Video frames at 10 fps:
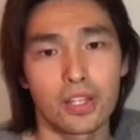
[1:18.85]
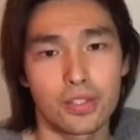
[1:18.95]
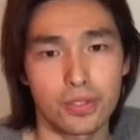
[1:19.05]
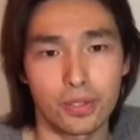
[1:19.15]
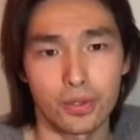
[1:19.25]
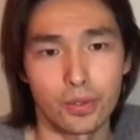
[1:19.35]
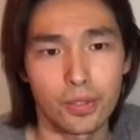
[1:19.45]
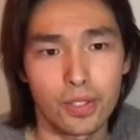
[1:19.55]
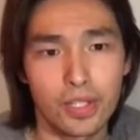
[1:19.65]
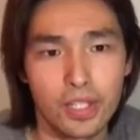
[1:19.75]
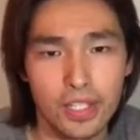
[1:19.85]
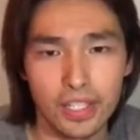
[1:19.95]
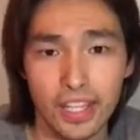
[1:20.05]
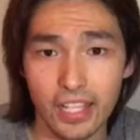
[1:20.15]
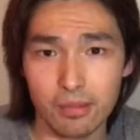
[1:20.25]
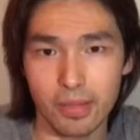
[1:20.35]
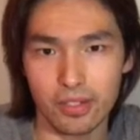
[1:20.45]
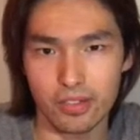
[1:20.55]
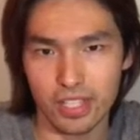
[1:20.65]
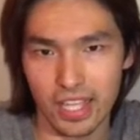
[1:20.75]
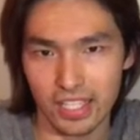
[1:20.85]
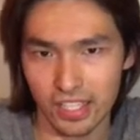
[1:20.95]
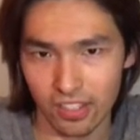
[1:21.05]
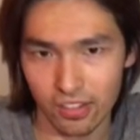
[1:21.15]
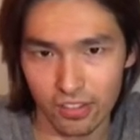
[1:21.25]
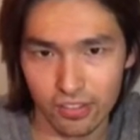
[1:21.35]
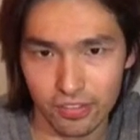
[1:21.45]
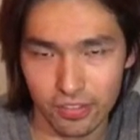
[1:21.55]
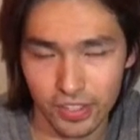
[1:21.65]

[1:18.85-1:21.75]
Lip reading: So that's my understanding of